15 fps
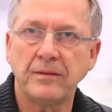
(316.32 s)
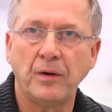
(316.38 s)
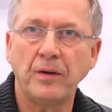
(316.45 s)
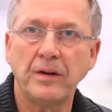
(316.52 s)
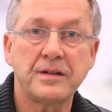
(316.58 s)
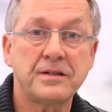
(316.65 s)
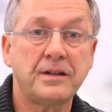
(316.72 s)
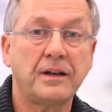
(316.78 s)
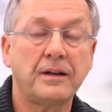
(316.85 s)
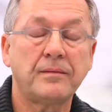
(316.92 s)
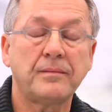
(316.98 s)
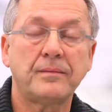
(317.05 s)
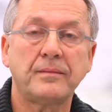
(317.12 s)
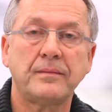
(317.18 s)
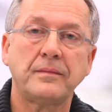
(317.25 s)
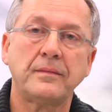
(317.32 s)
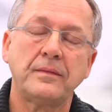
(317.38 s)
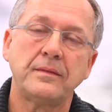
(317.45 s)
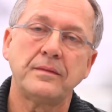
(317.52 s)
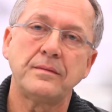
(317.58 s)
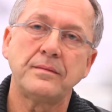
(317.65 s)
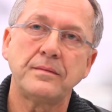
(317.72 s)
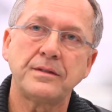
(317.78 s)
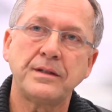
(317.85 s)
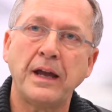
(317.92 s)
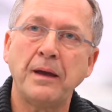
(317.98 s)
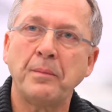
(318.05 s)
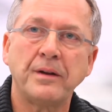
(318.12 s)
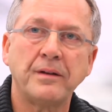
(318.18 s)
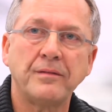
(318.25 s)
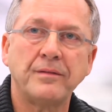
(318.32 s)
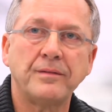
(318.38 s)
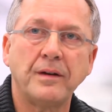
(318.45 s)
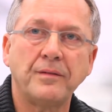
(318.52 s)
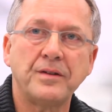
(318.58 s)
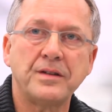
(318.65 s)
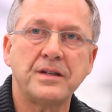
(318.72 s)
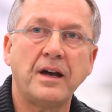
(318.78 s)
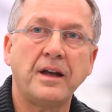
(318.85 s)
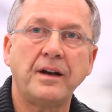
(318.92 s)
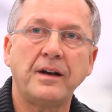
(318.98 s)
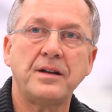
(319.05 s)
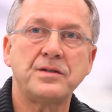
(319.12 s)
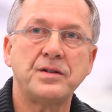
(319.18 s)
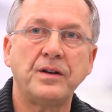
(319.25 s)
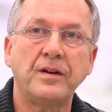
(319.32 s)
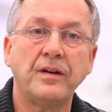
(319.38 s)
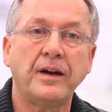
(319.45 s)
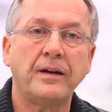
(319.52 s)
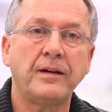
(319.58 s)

holistic statement of design and engineering.